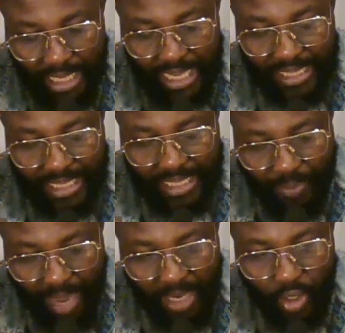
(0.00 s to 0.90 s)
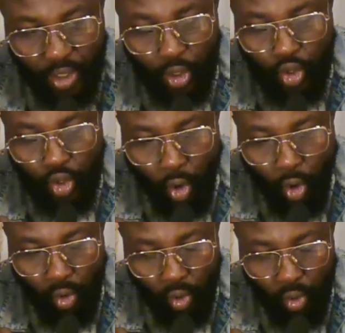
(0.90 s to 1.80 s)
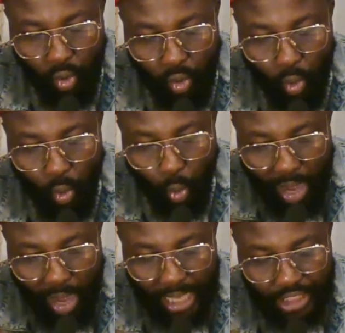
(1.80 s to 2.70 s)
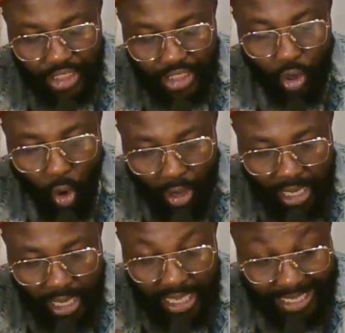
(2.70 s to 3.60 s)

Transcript: the baby don't know where she or he is